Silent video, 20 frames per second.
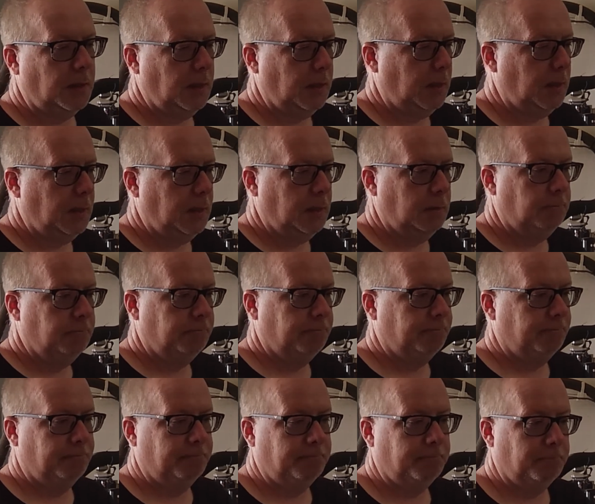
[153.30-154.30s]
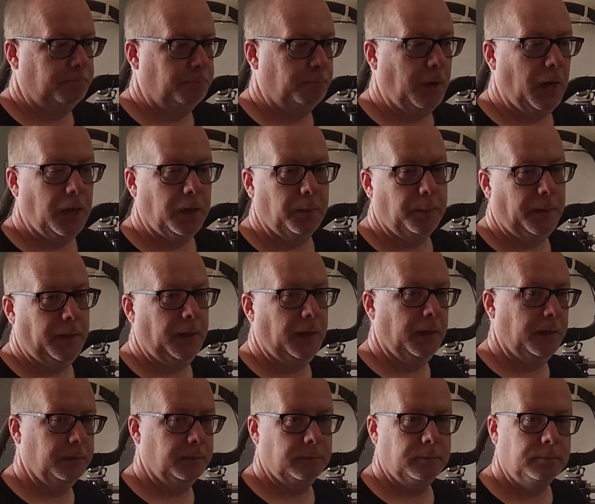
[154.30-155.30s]
a bottom
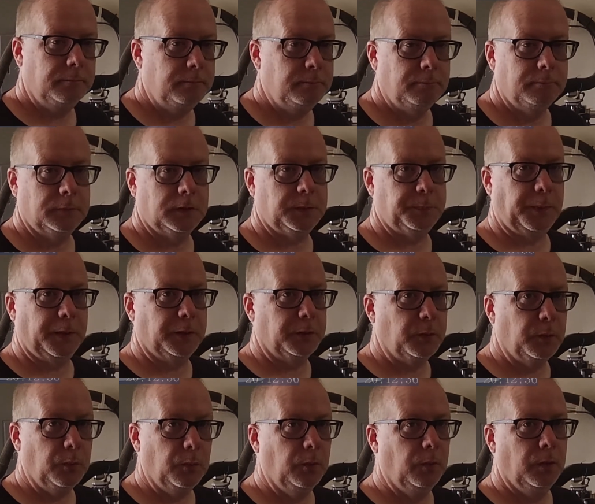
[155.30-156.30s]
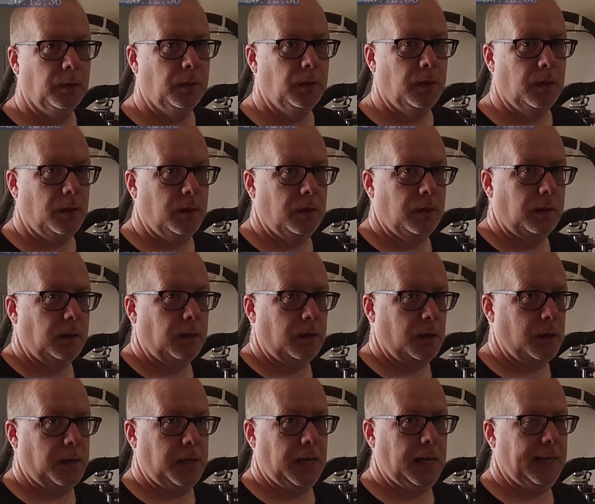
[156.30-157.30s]
end spindle.
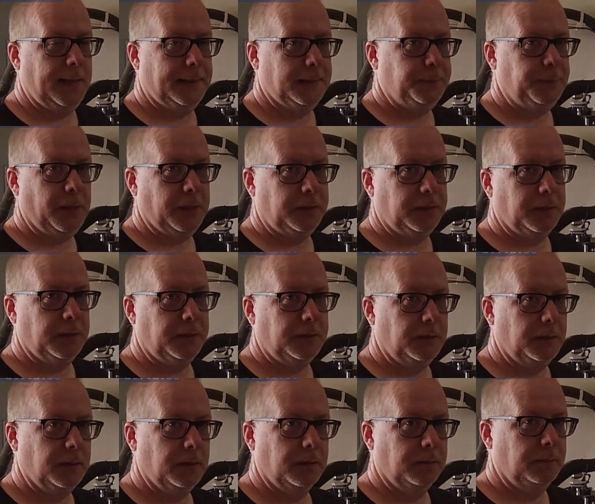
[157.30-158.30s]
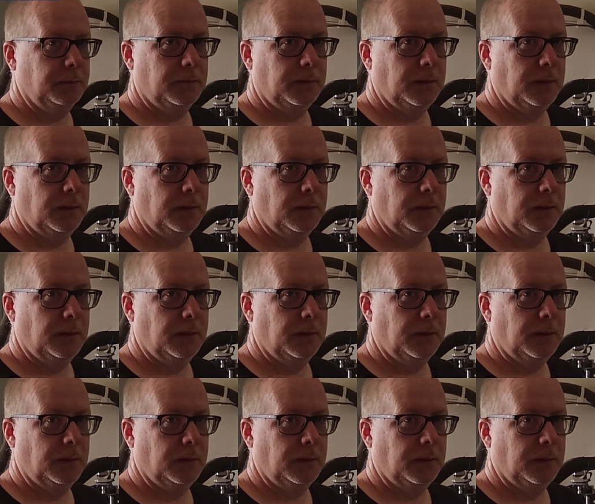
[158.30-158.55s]
You can't expect it to